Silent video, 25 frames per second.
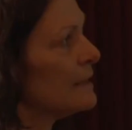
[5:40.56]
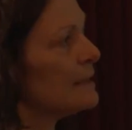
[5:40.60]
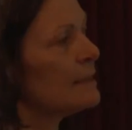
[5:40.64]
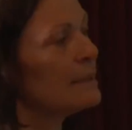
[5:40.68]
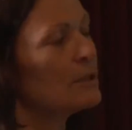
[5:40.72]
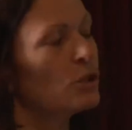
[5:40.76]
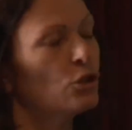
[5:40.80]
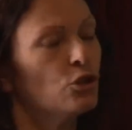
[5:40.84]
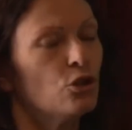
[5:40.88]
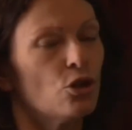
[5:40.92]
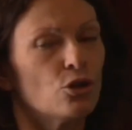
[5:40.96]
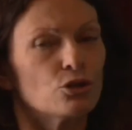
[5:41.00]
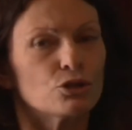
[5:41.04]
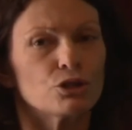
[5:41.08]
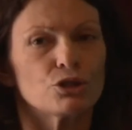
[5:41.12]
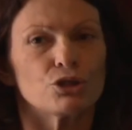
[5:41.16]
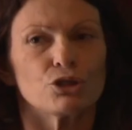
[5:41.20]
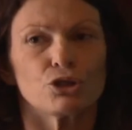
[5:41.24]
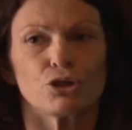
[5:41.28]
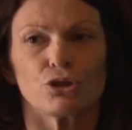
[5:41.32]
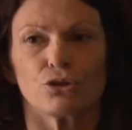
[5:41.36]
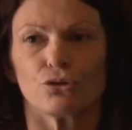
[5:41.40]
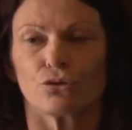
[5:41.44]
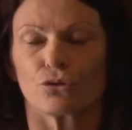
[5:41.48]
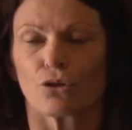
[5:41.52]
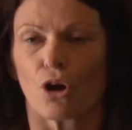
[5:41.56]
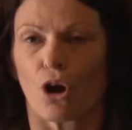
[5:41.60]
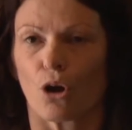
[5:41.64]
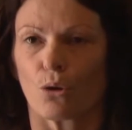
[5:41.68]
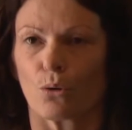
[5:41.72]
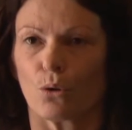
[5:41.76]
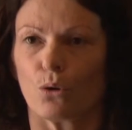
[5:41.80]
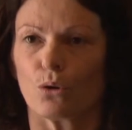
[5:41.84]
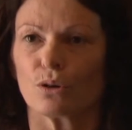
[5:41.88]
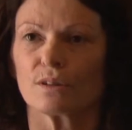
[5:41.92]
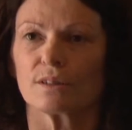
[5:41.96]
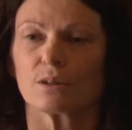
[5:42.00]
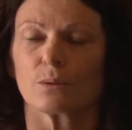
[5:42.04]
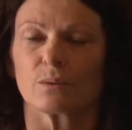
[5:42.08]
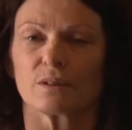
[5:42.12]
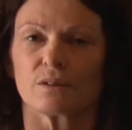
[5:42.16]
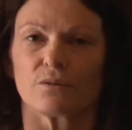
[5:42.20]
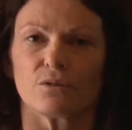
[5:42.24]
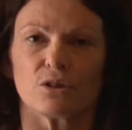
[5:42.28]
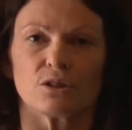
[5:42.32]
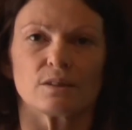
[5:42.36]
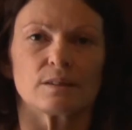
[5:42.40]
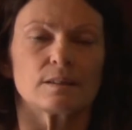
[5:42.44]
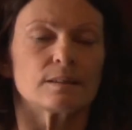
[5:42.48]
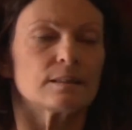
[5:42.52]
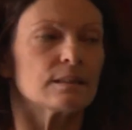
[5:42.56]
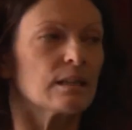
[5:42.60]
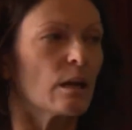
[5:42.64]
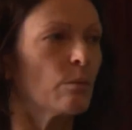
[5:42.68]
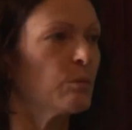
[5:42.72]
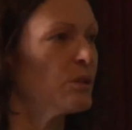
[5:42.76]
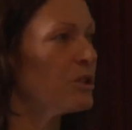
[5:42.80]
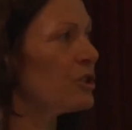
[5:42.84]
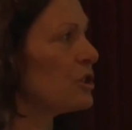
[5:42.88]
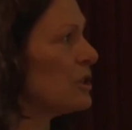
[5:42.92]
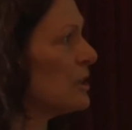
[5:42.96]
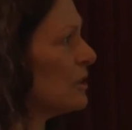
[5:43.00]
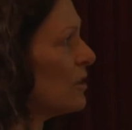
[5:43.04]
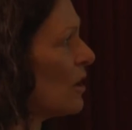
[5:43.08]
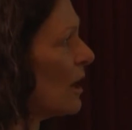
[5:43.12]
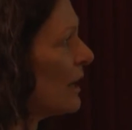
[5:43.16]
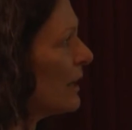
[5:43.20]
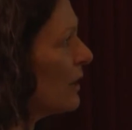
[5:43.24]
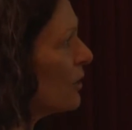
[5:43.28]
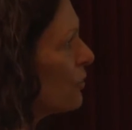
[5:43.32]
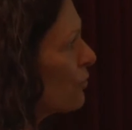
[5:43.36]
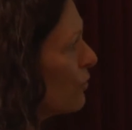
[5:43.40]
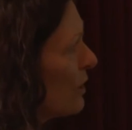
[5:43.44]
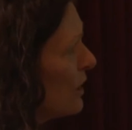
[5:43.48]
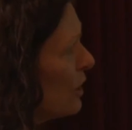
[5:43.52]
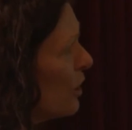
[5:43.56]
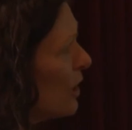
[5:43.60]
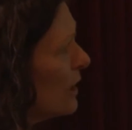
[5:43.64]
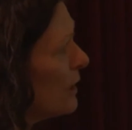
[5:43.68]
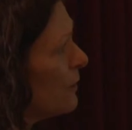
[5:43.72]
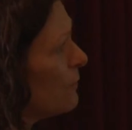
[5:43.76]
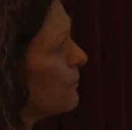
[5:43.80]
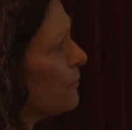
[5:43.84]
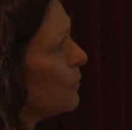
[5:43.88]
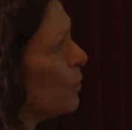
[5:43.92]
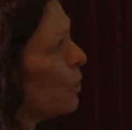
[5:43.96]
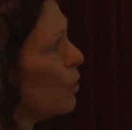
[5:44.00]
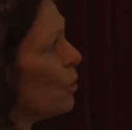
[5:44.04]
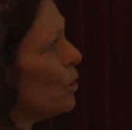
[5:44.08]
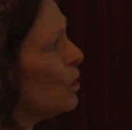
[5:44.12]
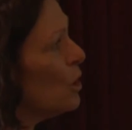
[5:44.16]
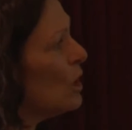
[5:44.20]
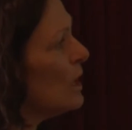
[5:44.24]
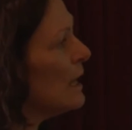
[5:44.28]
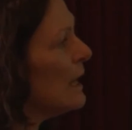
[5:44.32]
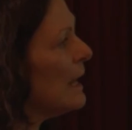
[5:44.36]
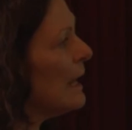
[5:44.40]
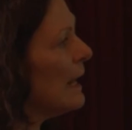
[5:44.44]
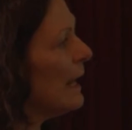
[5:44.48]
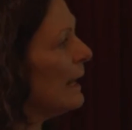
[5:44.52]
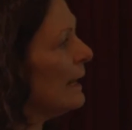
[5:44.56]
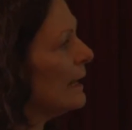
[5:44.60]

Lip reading: is a longitudinal cohort, so it was first established in 93-94. It